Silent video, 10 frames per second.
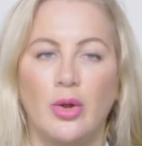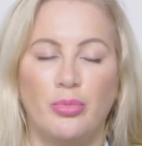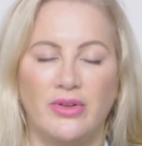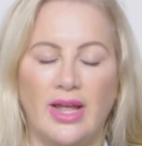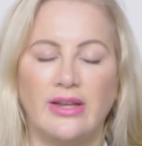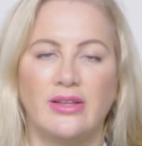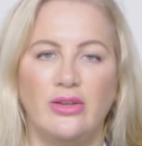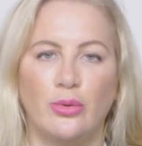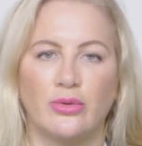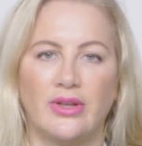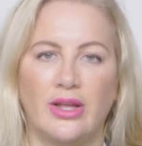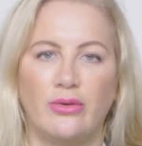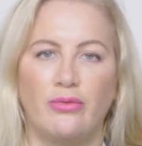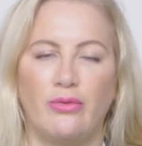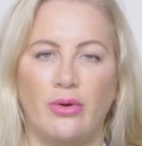protecting your
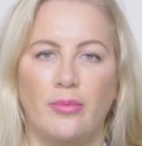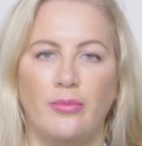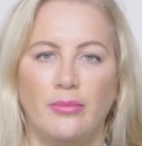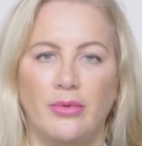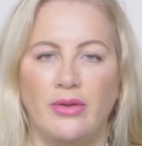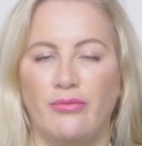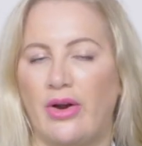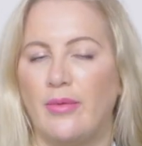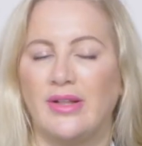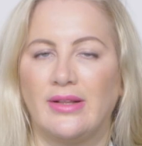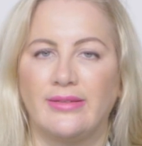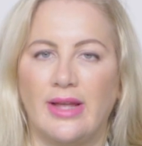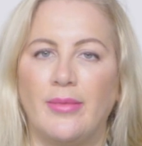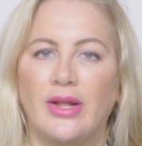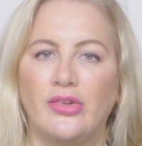skin from environmental
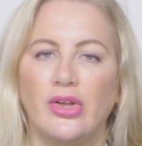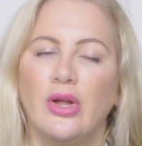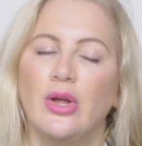damage?